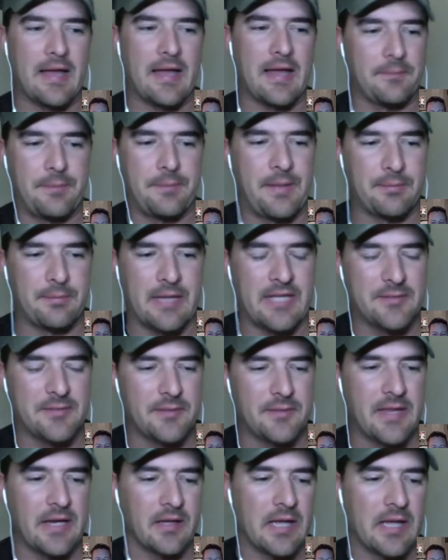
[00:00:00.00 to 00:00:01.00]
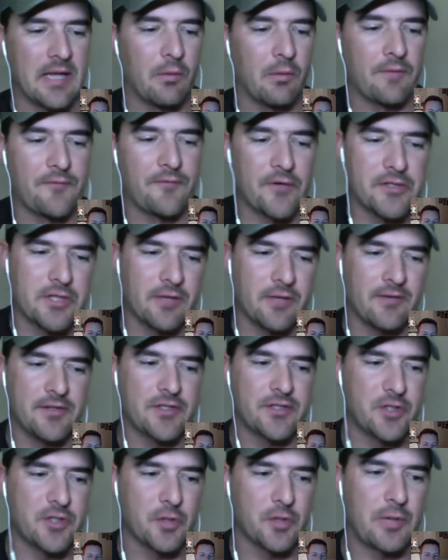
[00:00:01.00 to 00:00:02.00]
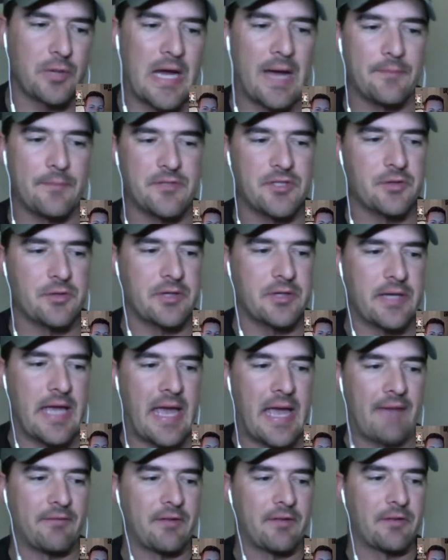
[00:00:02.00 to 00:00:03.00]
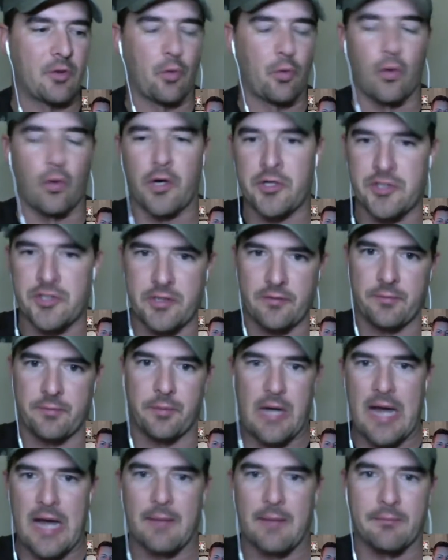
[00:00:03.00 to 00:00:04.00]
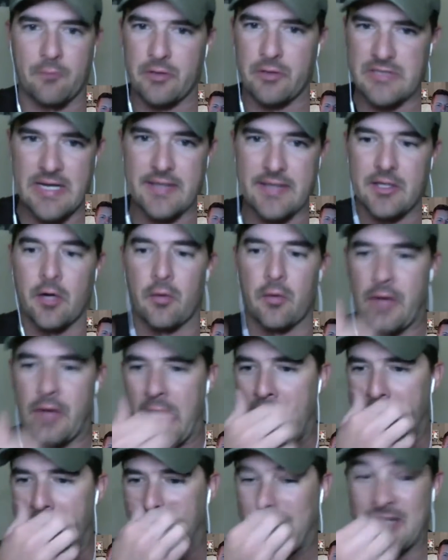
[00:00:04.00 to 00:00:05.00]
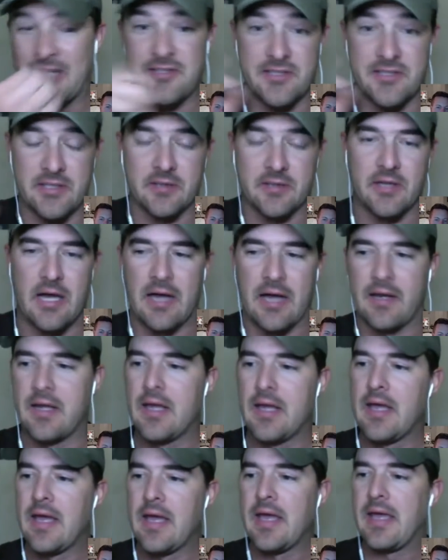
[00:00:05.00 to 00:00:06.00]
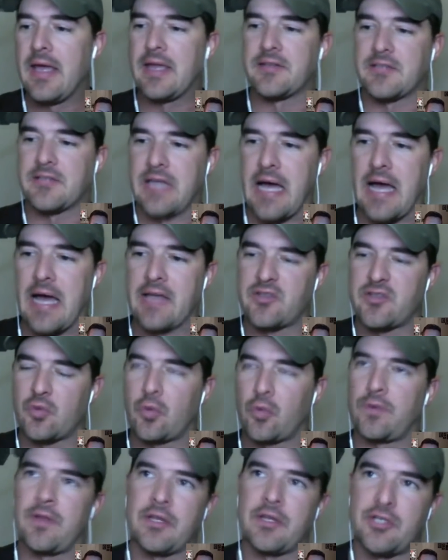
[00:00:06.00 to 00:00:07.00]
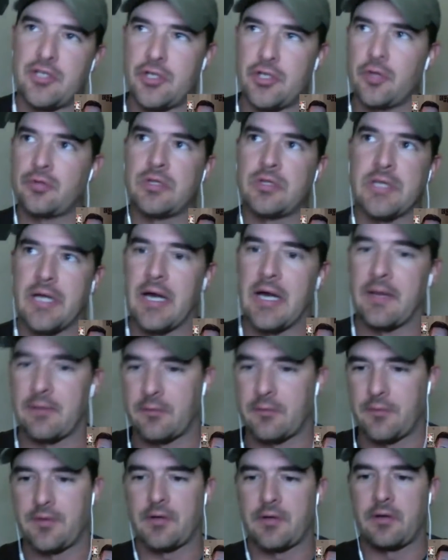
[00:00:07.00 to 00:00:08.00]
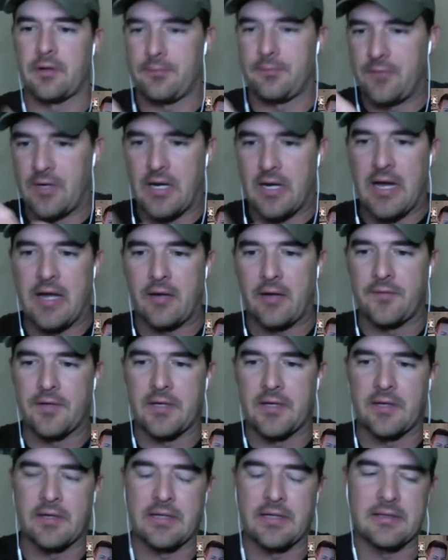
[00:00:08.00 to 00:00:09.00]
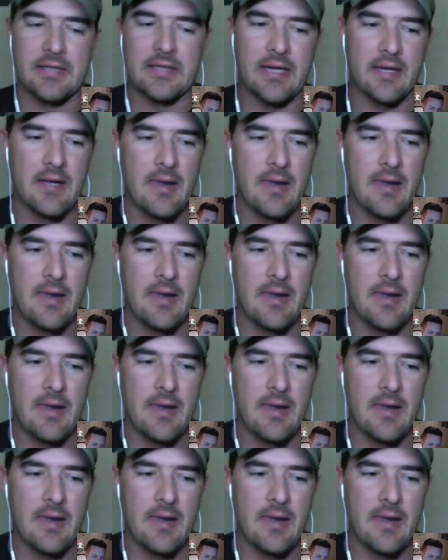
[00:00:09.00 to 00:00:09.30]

I, people ask me that a lot. Well, first of all, there's two problems you can have. The, the, worst of the problem, which I don't have and I see a lot, is guys when they shoot the gun when they're up there high on the gun like that,